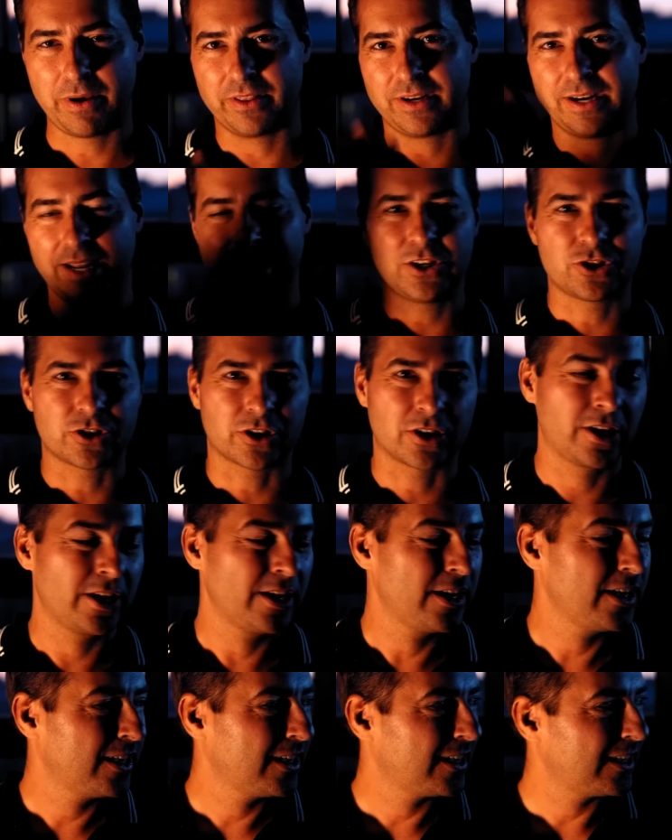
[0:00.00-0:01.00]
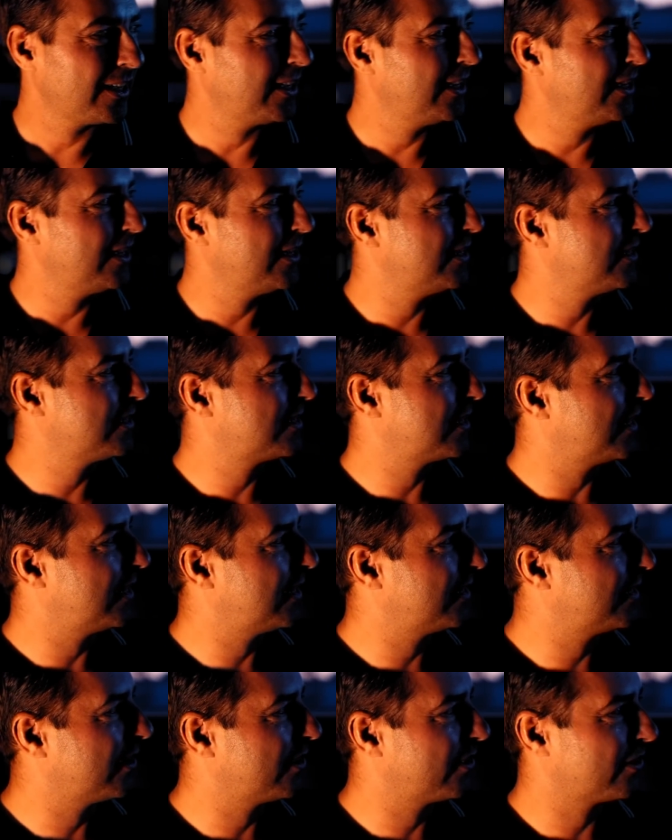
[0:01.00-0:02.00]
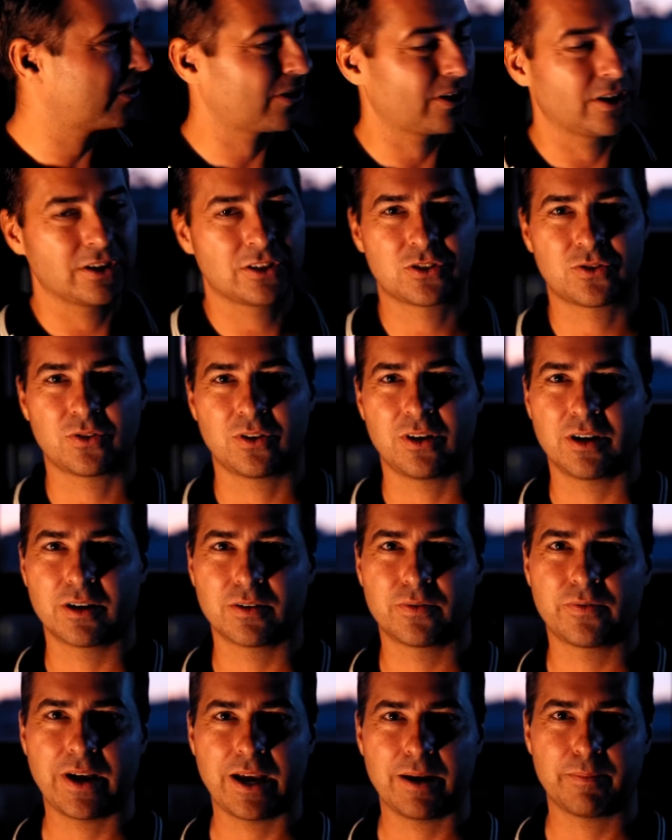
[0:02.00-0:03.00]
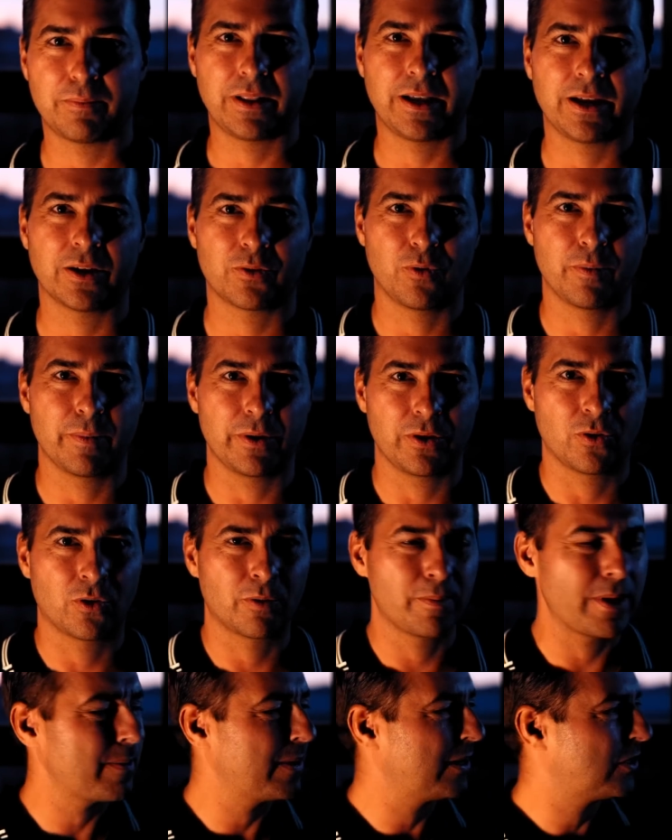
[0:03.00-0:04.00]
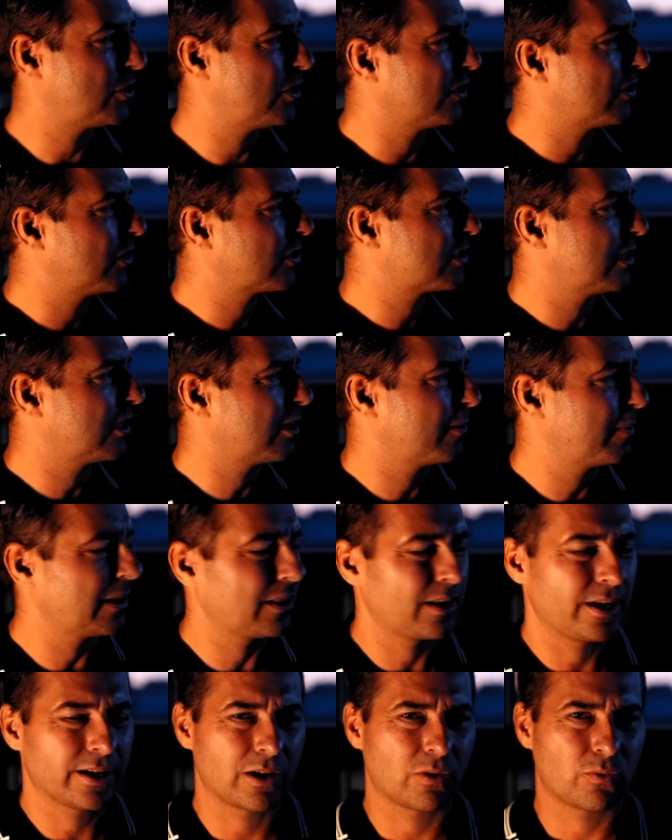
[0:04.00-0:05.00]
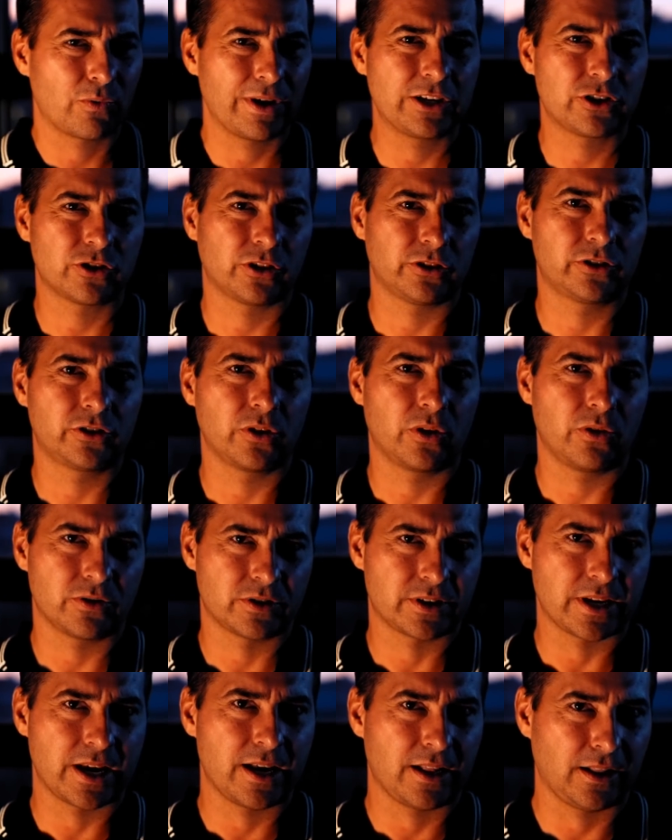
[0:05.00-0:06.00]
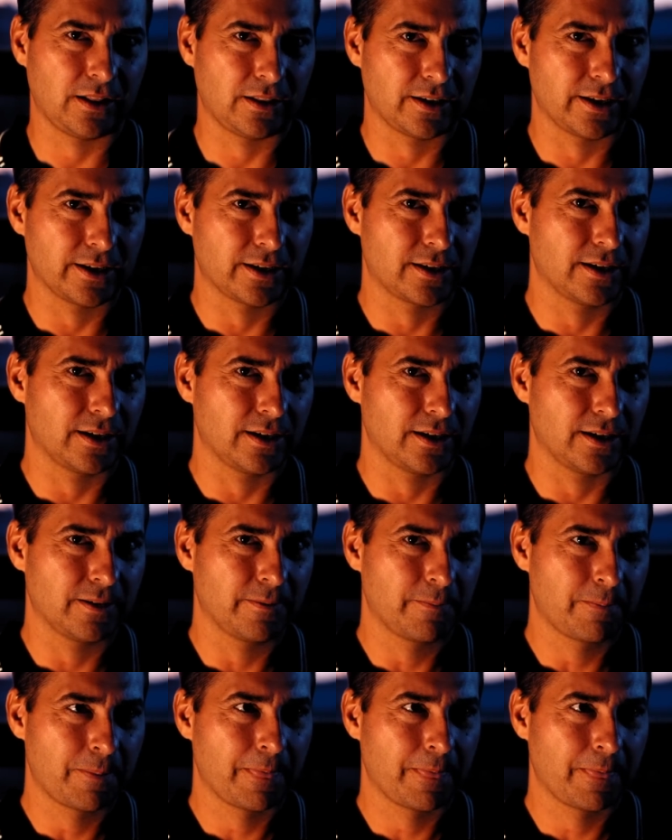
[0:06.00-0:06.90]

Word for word: Mother Nature, is another strong, fat, black woman. Or maybe she looks a little bit like a Rachel Dolezal, like, uh,